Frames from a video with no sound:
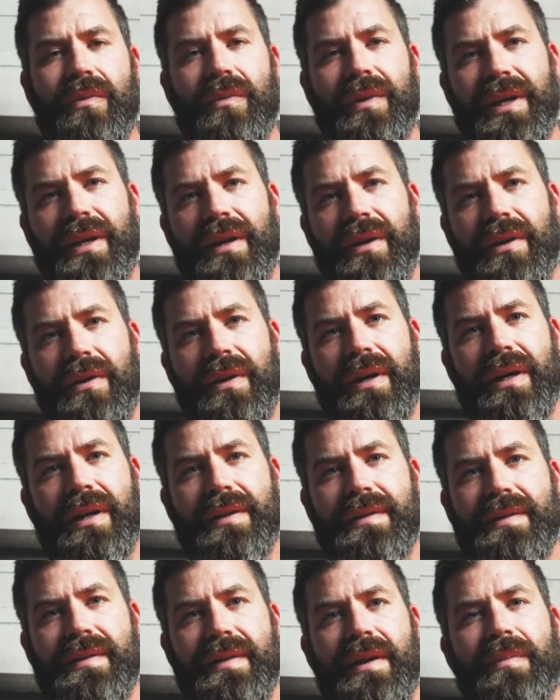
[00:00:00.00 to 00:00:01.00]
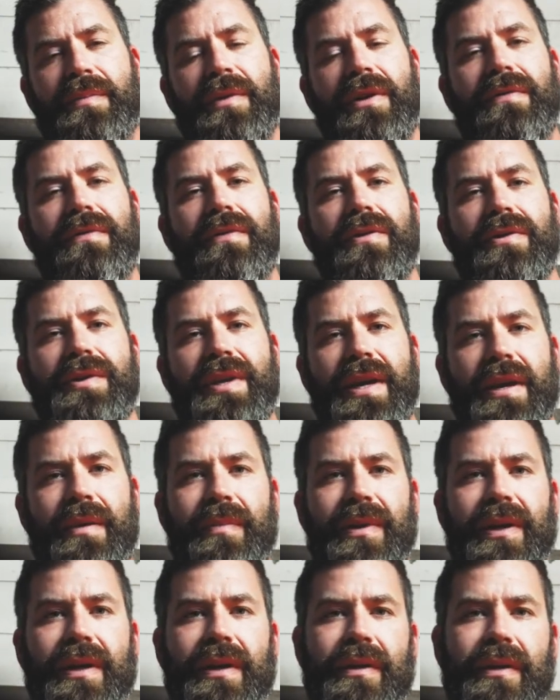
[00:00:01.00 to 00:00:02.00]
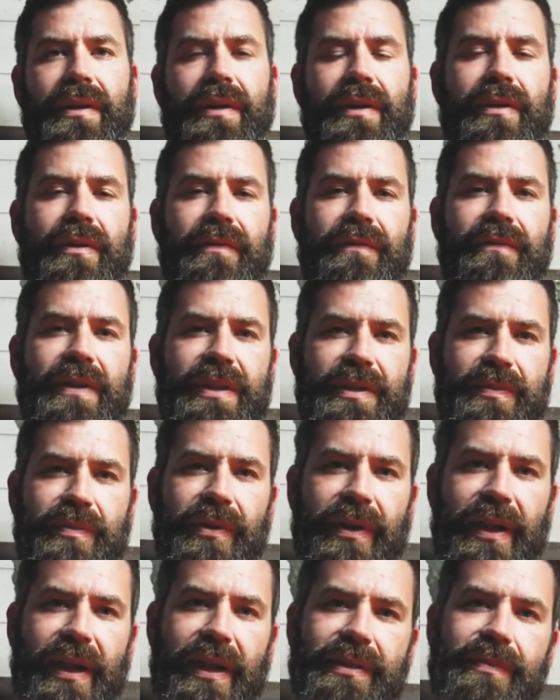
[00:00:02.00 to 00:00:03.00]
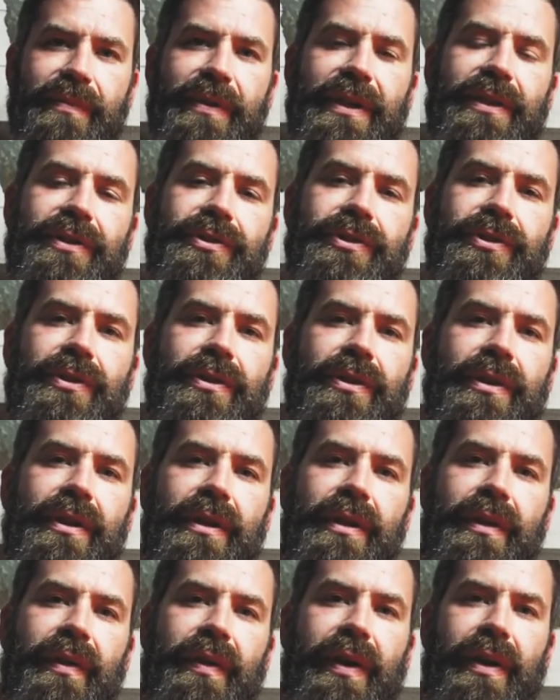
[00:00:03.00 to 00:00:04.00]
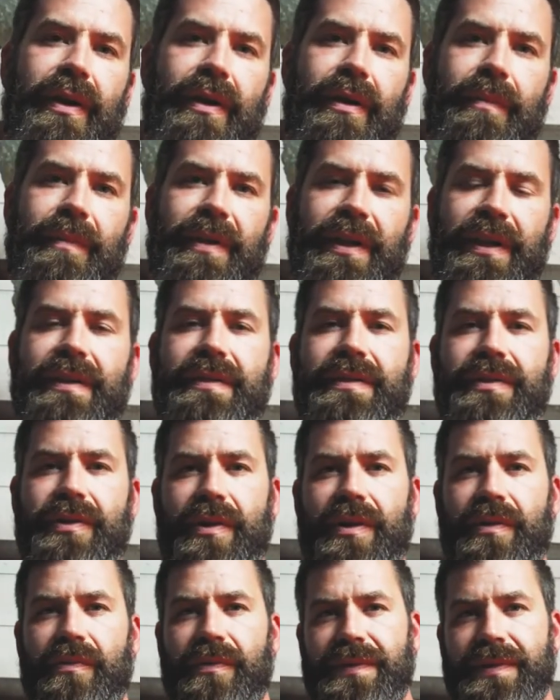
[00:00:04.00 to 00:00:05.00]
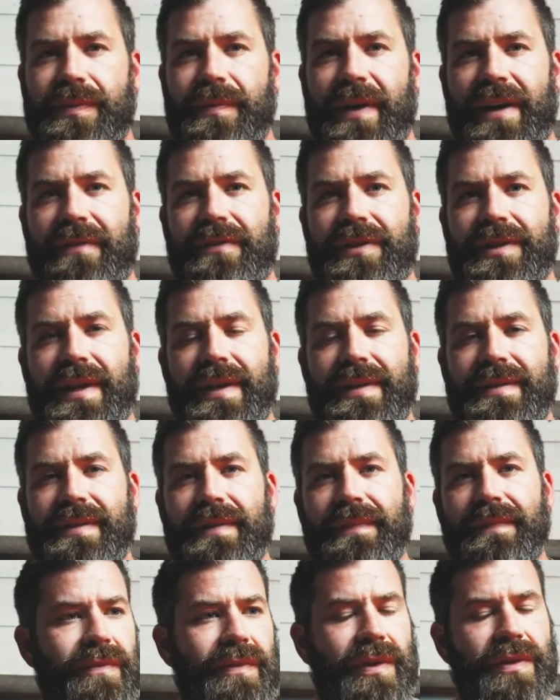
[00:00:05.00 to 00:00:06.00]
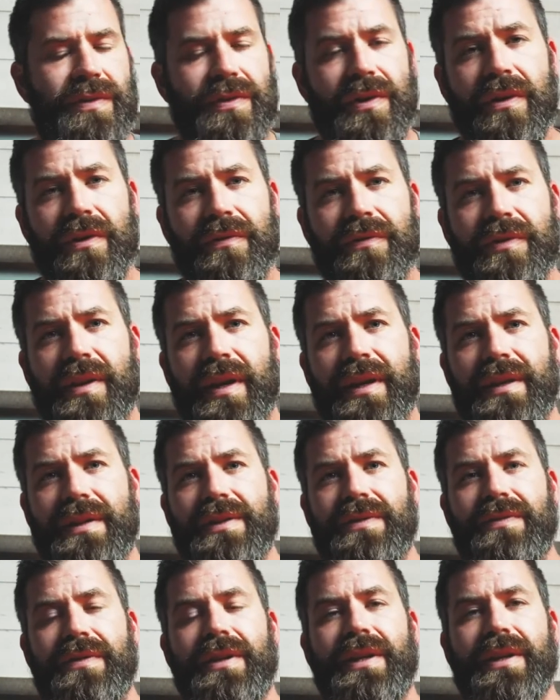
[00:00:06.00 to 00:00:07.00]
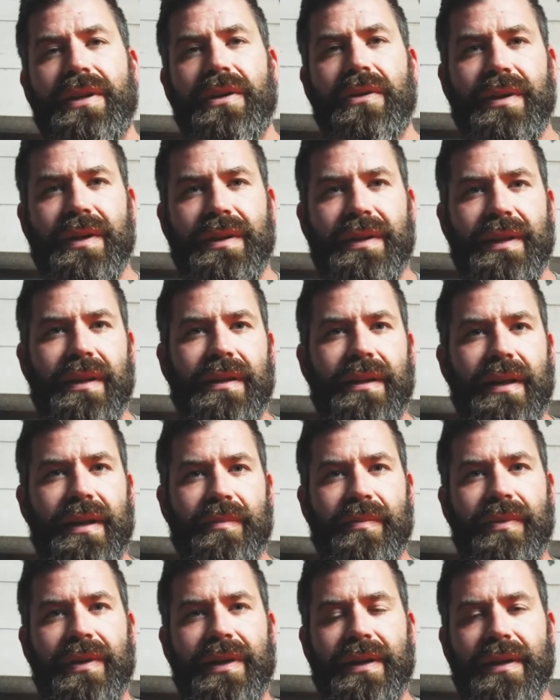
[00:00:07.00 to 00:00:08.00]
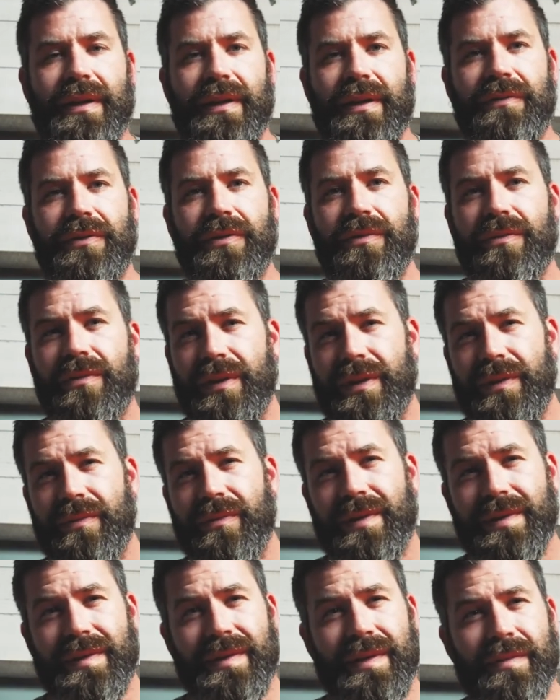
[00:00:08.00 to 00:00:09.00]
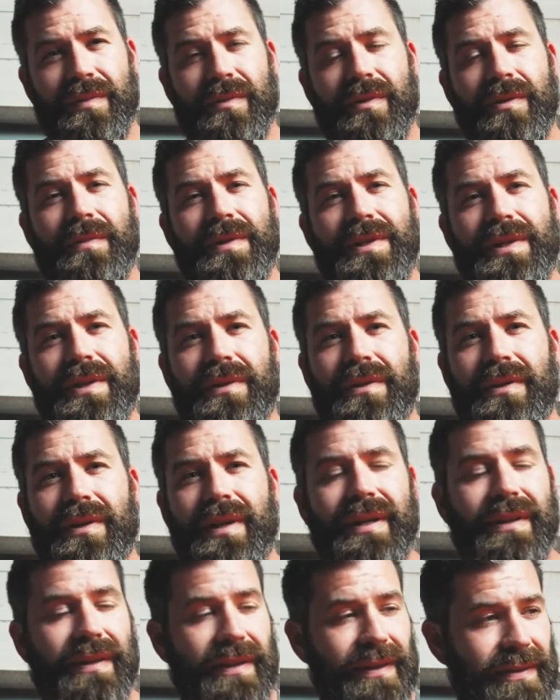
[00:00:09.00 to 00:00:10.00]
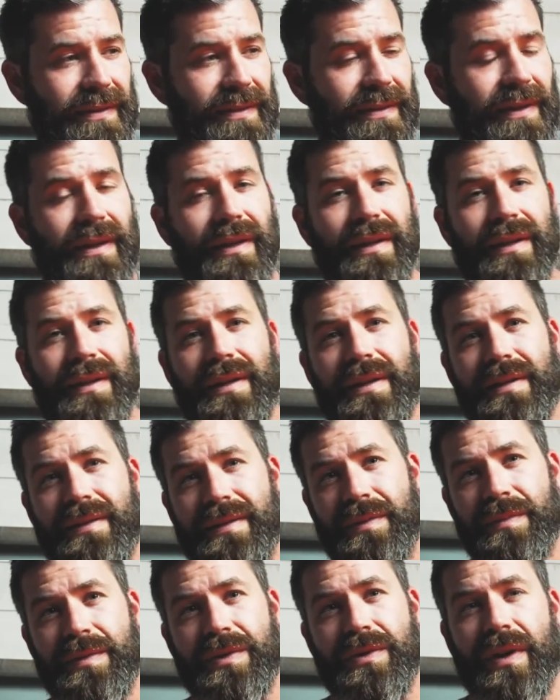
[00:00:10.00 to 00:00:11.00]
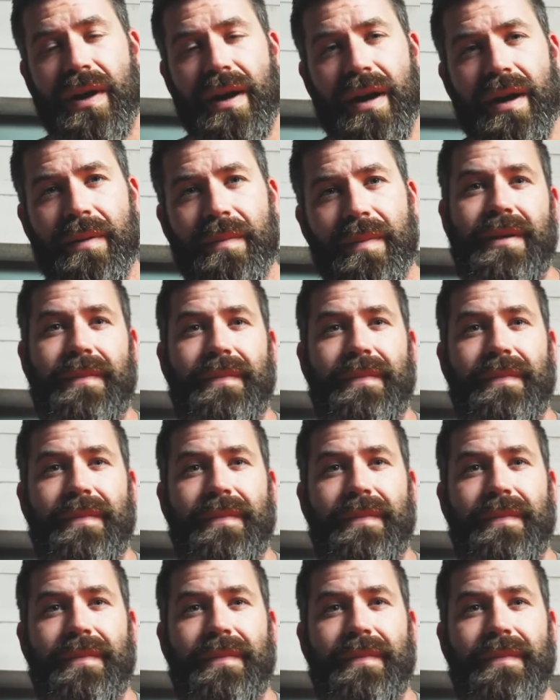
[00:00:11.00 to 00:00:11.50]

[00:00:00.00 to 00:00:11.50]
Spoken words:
we can go ahead and set up our first campaign in a Facebook Ads Manager and get started with some advertising. So if you like this video, hit that like button. If you really want to see more material like this, hit subscribe.